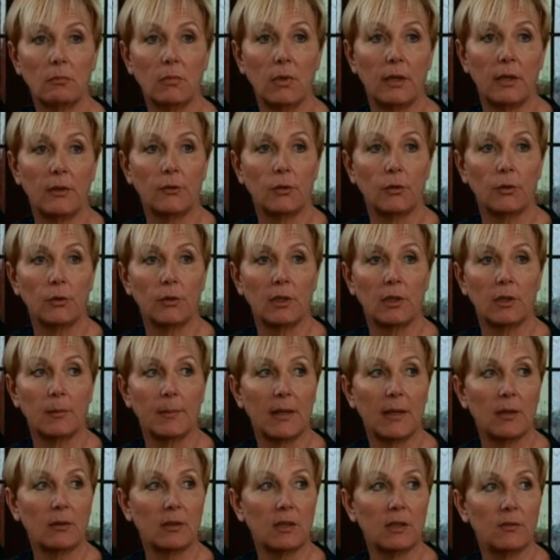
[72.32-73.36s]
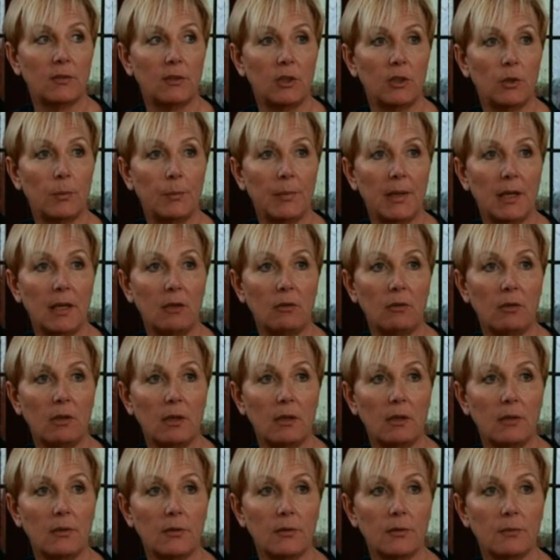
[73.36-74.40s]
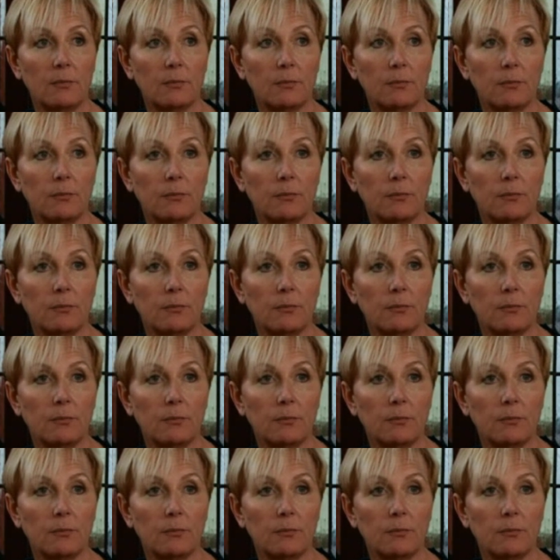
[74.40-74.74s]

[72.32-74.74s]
Well, he's talking about giving you a pay rise.